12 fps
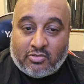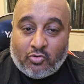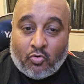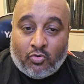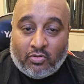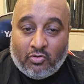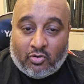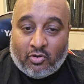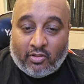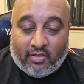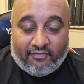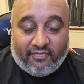know, scorn look
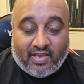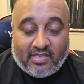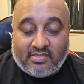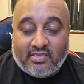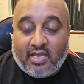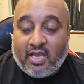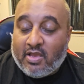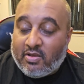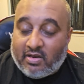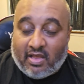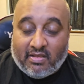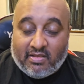on her face
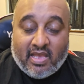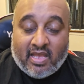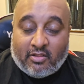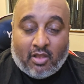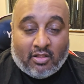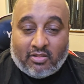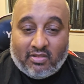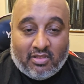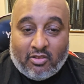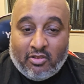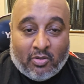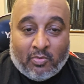like yeah I,
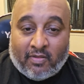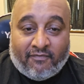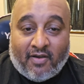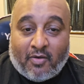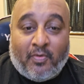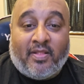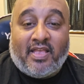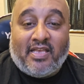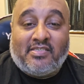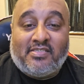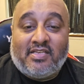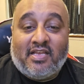you know you don't want to fuck with
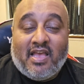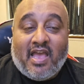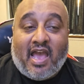this